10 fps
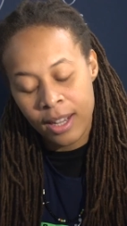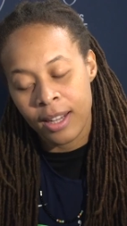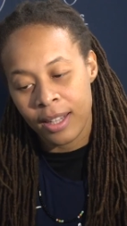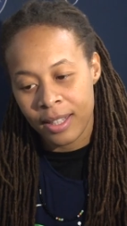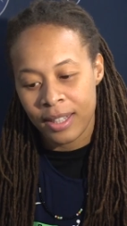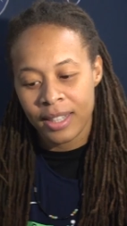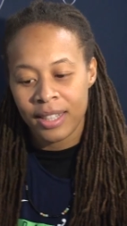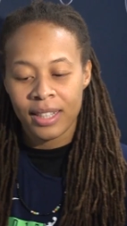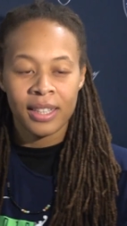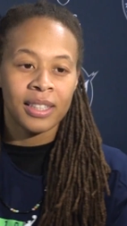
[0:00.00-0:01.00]
of Year and
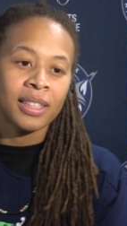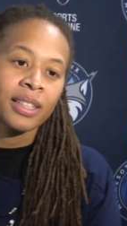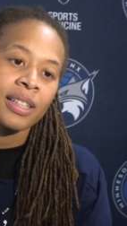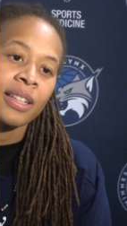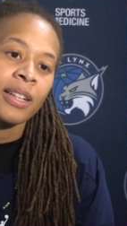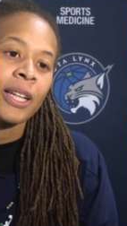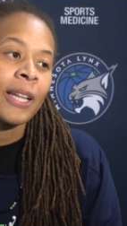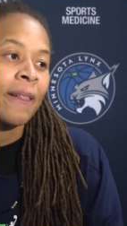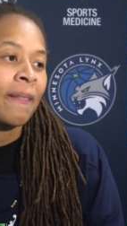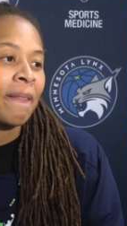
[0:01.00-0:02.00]
articulate
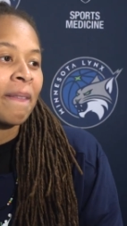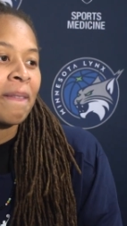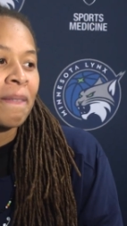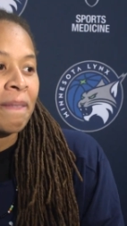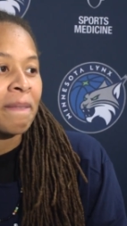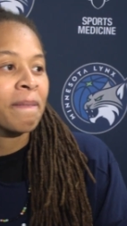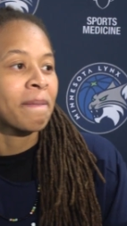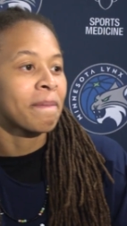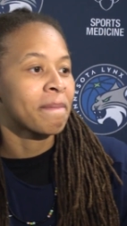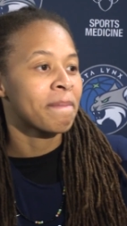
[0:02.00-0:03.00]
what it feels like to
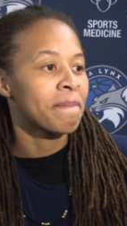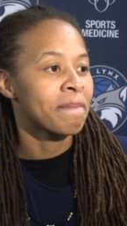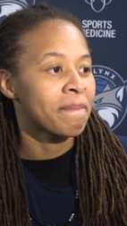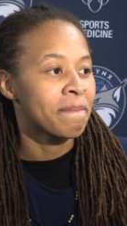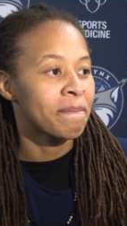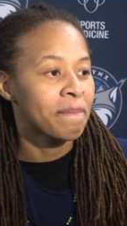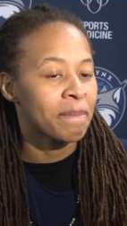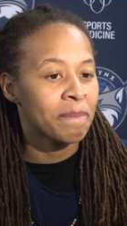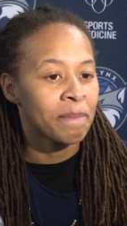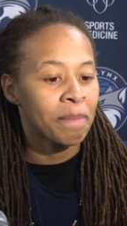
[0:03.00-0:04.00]
win that and now watching
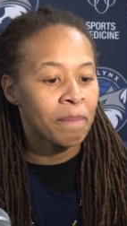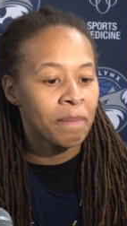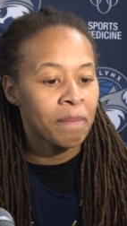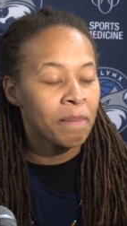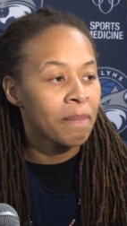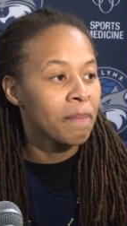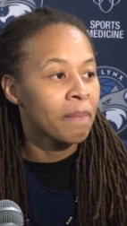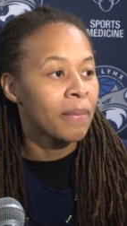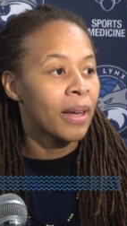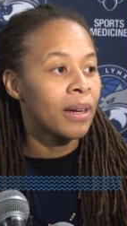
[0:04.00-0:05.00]
Napheesa win?
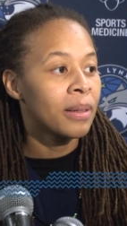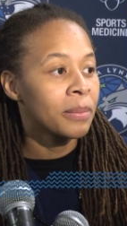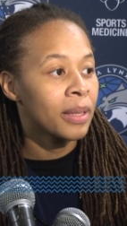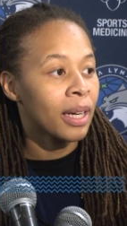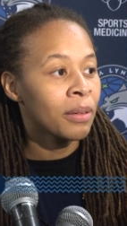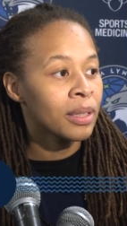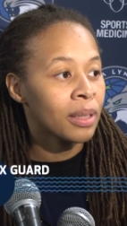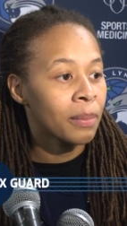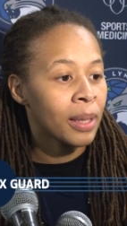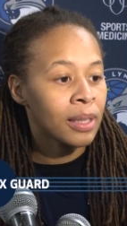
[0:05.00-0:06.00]
Uh, it was
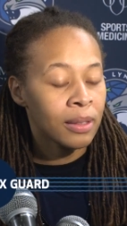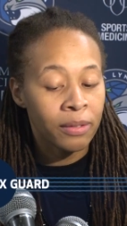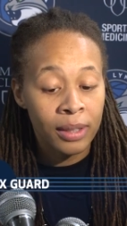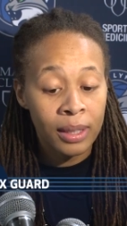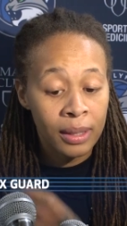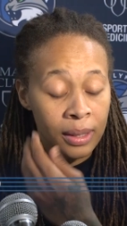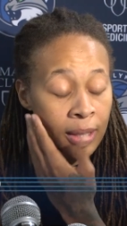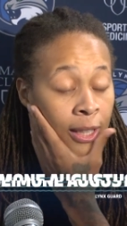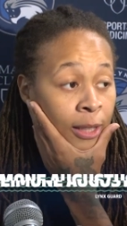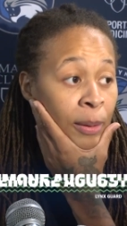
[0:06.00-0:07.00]
an amazing feeling,
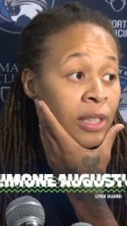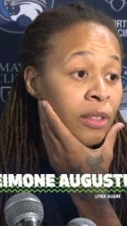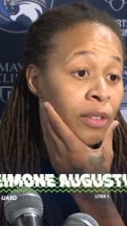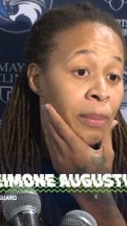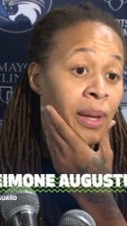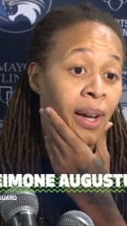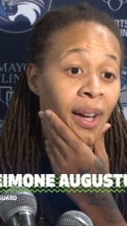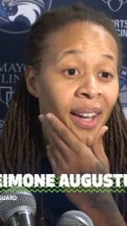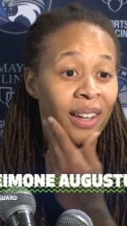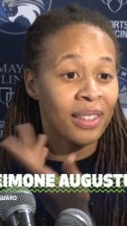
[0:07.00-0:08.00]
uh, especially for me.
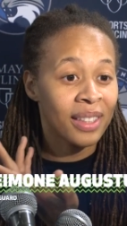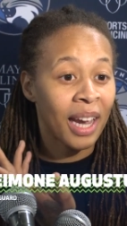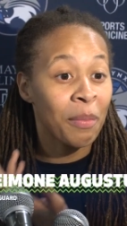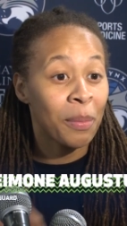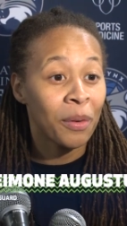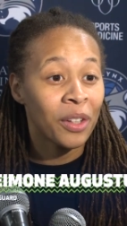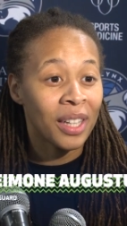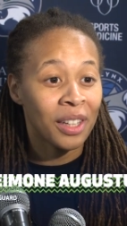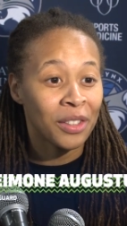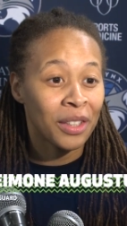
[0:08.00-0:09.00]
I had Cappie
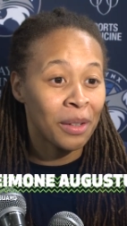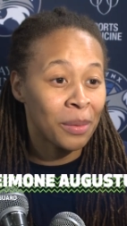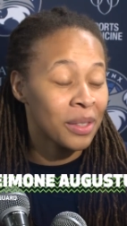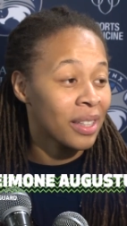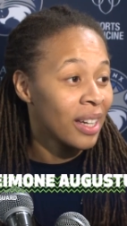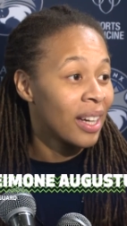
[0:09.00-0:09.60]
Pondexter there was